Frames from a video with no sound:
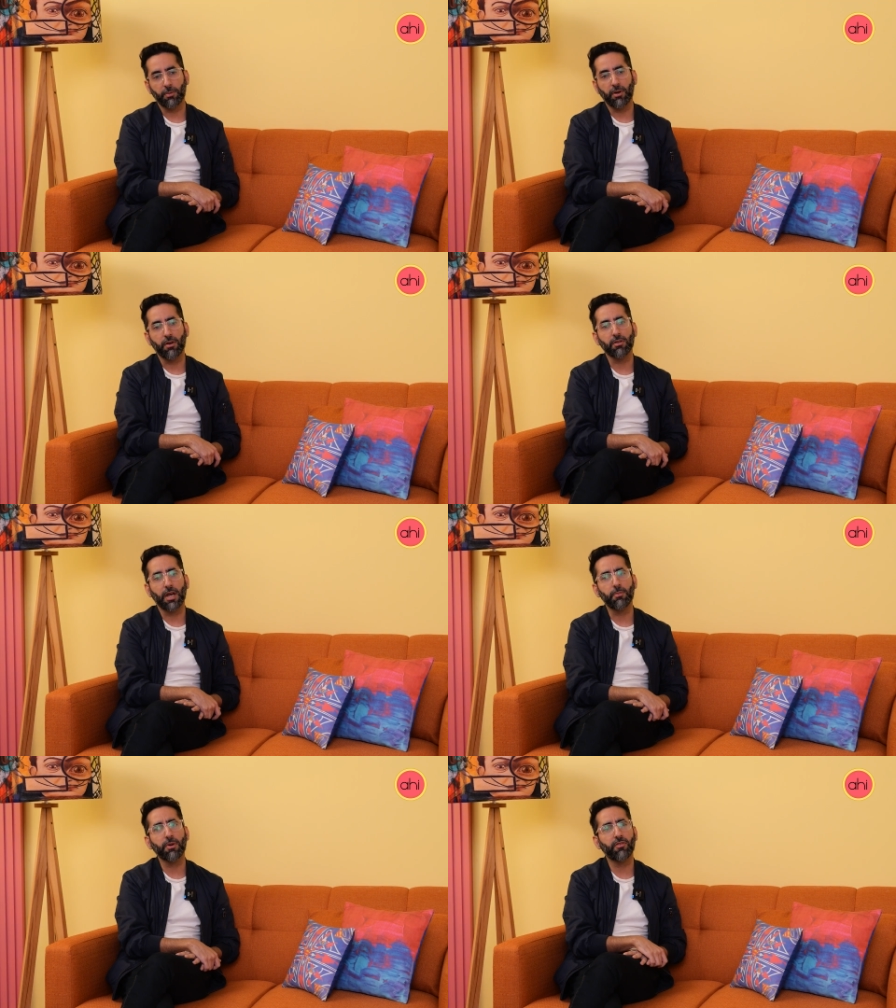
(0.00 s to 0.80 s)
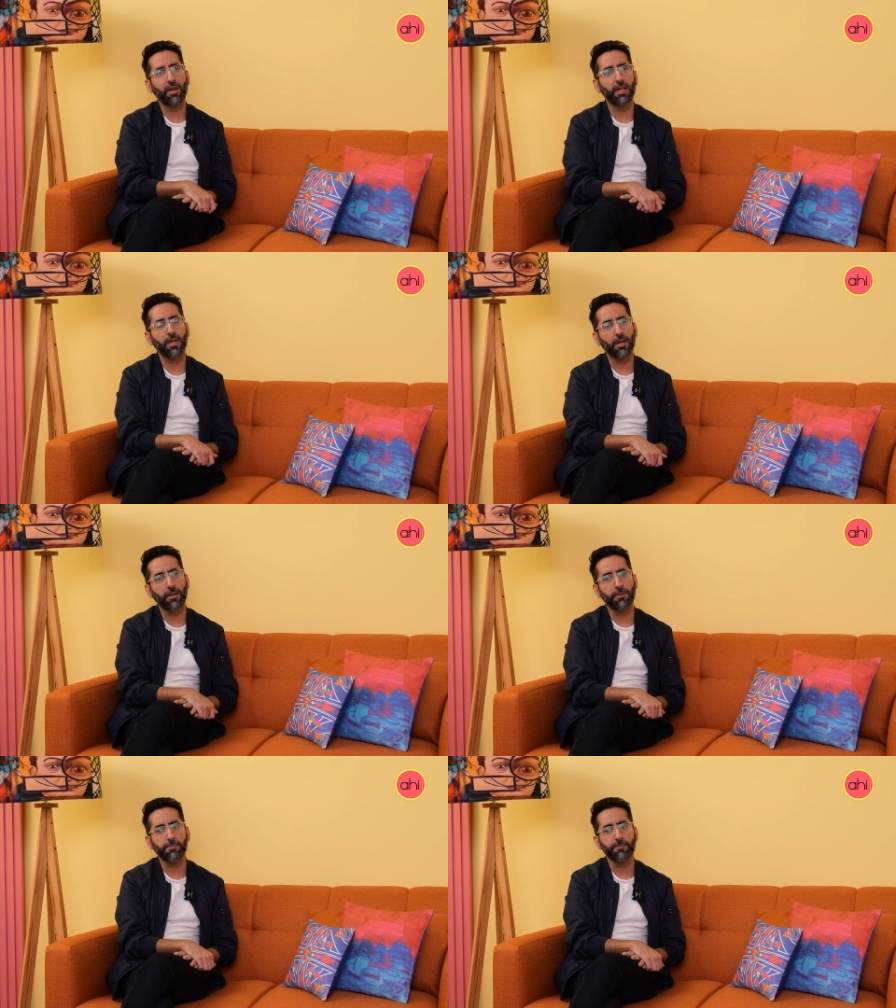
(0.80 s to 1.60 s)
come around to that. But really,
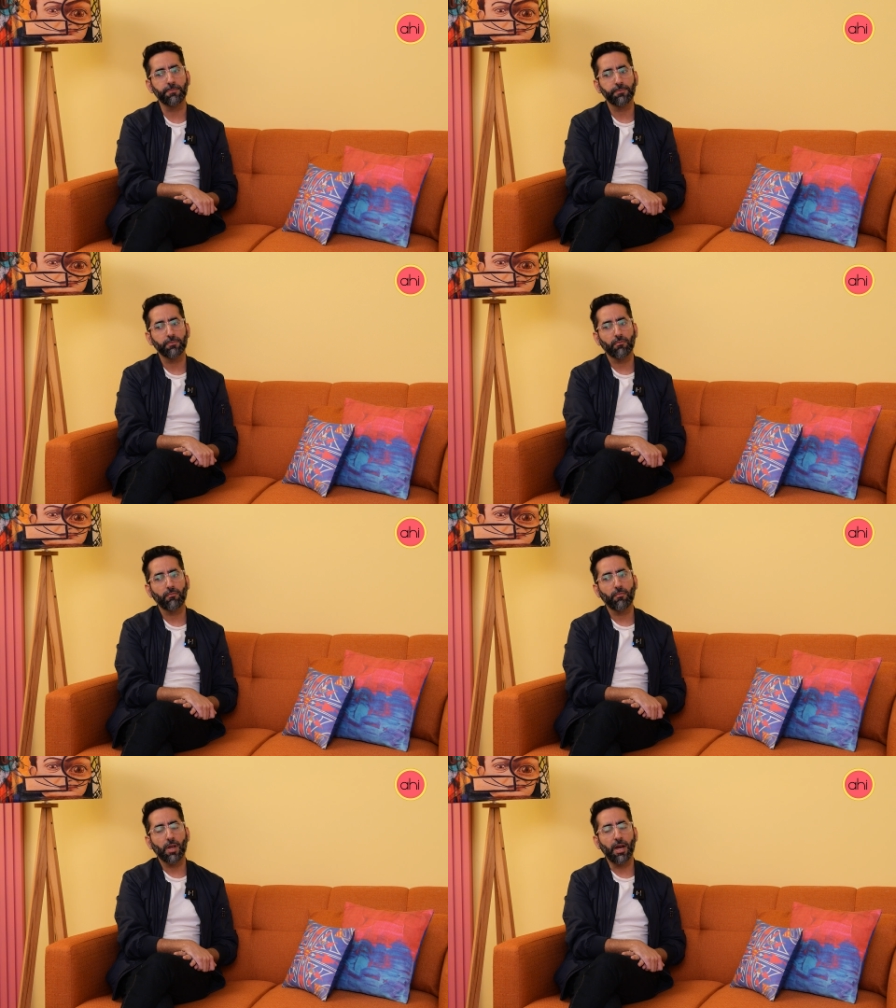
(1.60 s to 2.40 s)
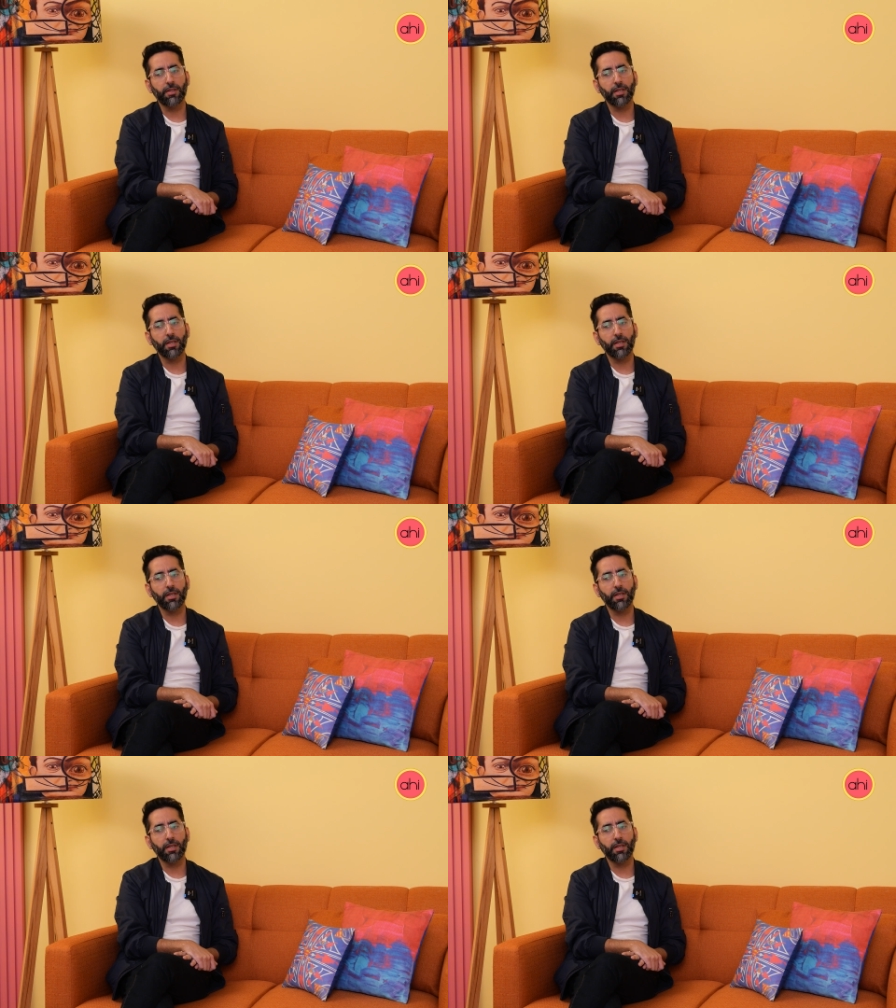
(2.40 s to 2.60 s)
I